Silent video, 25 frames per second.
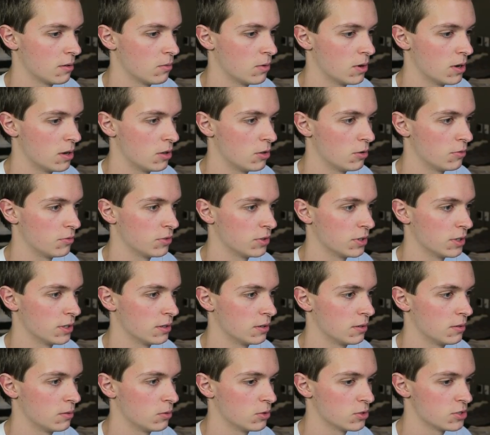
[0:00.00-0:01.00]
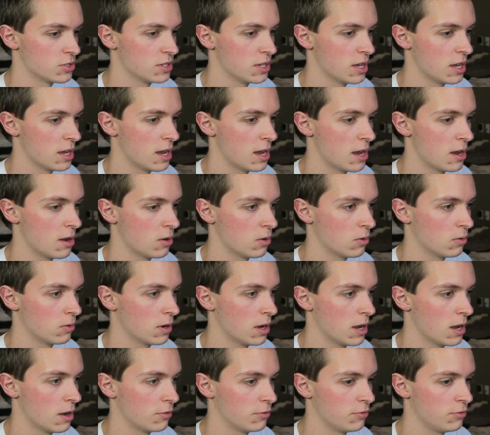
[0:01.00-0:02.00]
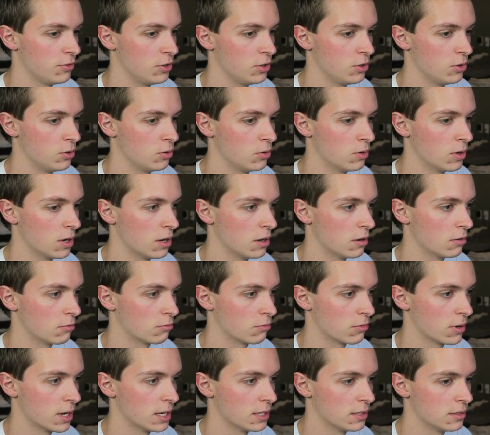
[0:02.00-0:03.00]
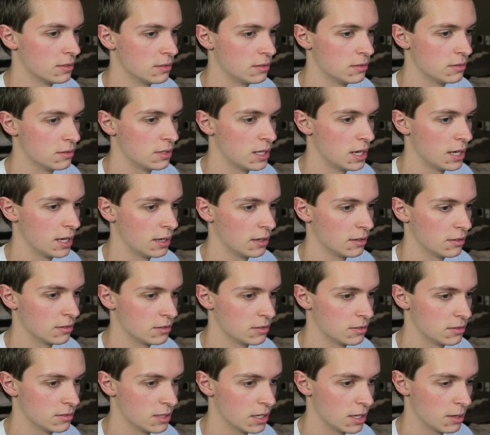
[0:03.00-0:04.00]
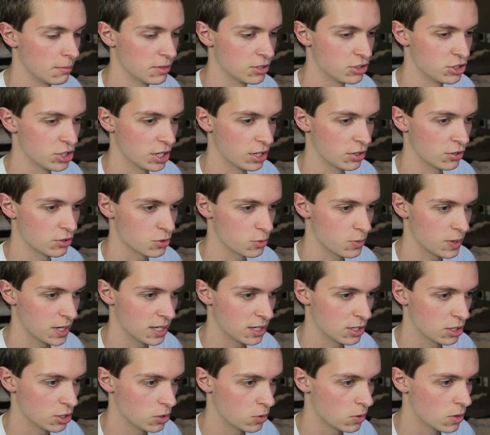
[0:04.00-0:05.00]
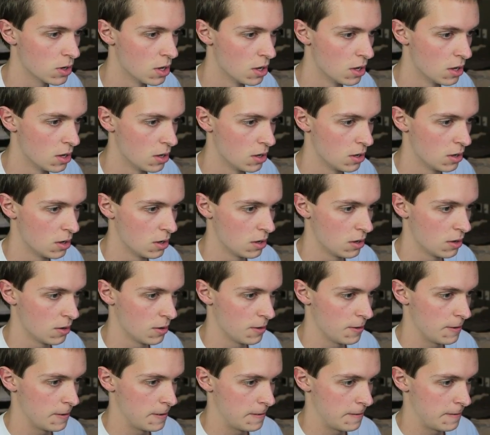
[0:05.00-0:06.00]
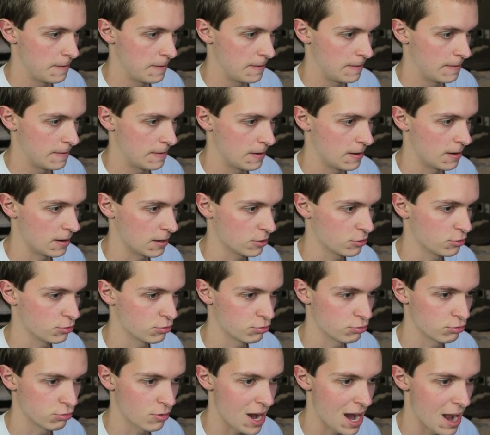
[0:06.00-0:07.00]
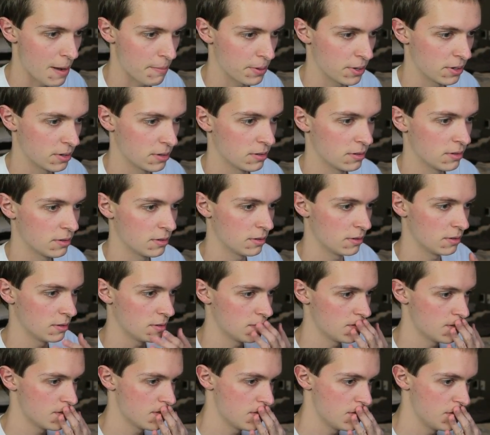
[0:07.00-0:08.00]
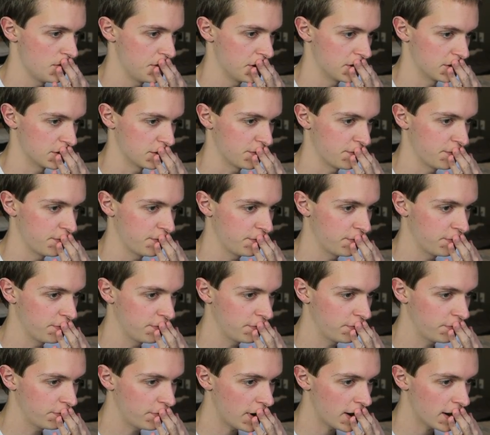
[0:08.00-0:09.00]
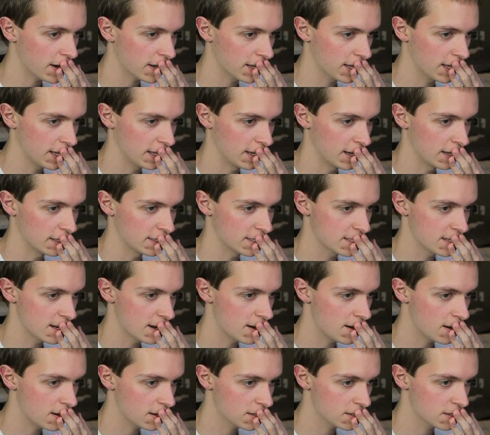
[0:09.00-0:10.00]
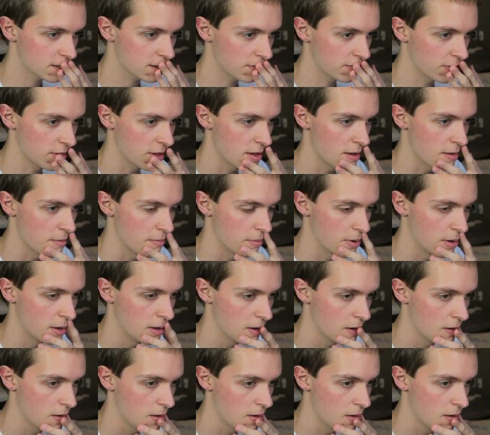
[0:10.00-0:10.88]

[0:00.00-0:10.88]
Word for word: Well, hopefully. We'll see how few red thingamajiggers we can do. Ah, crap. There's fucking tons of them.